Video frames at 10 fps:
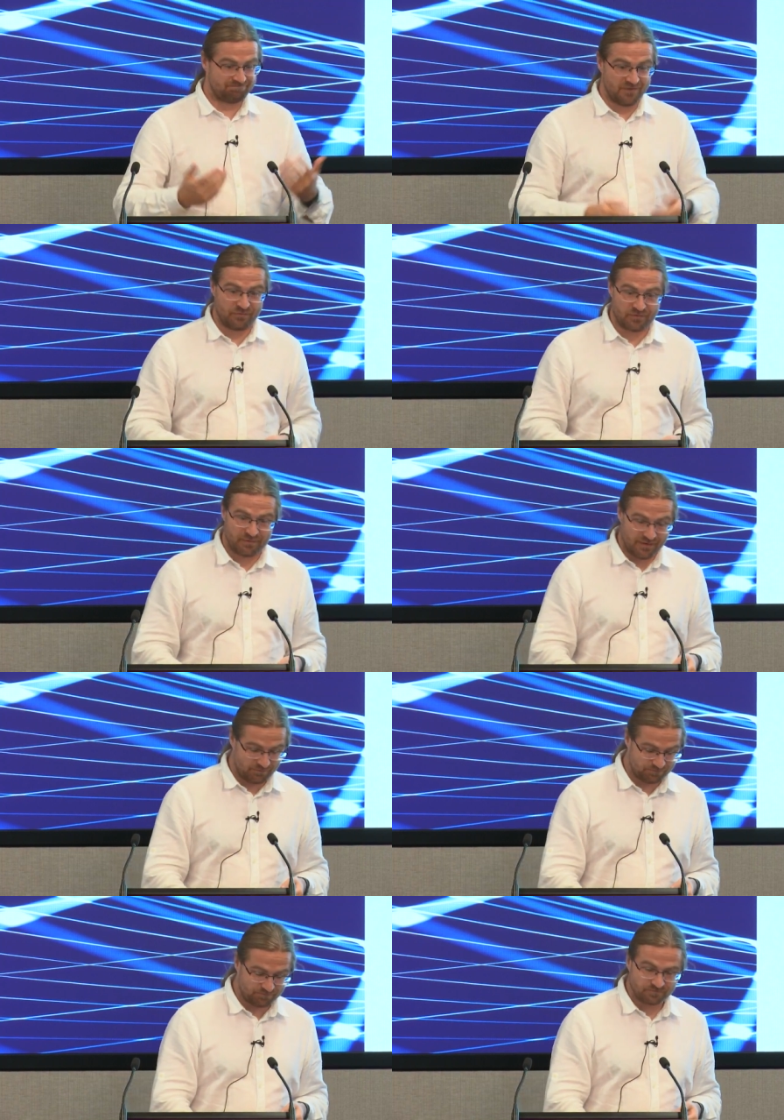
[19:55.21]
Nothing to be
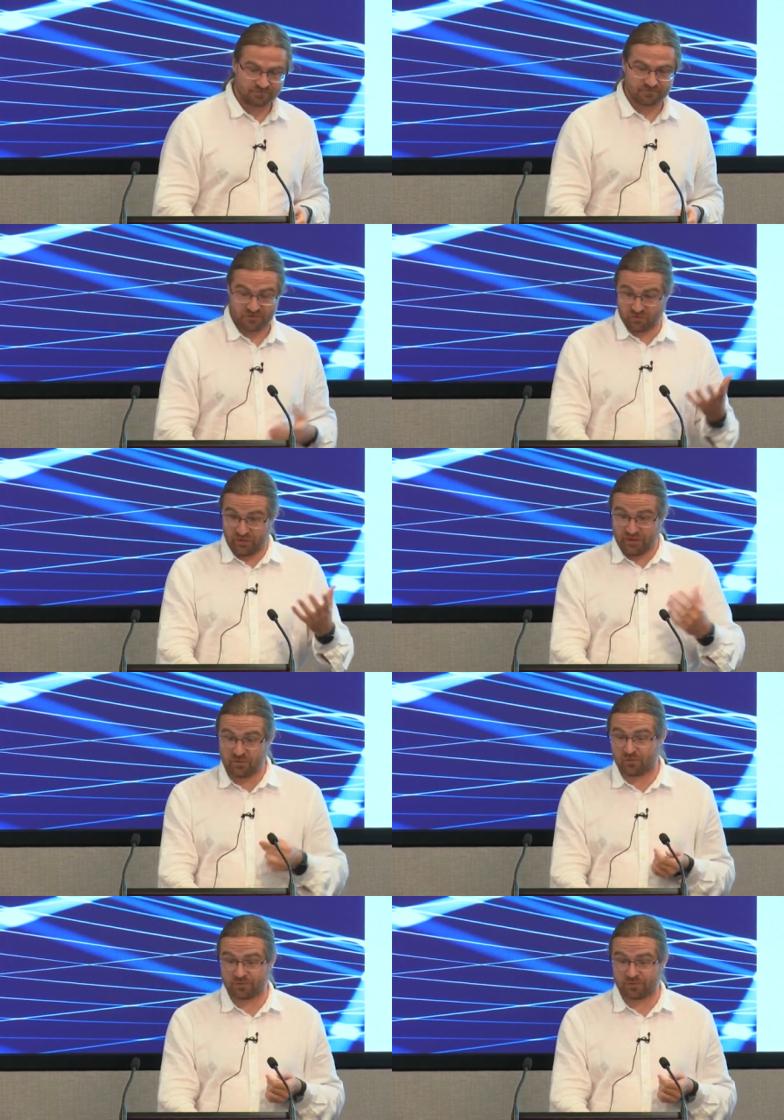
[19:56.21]
done. So really cool.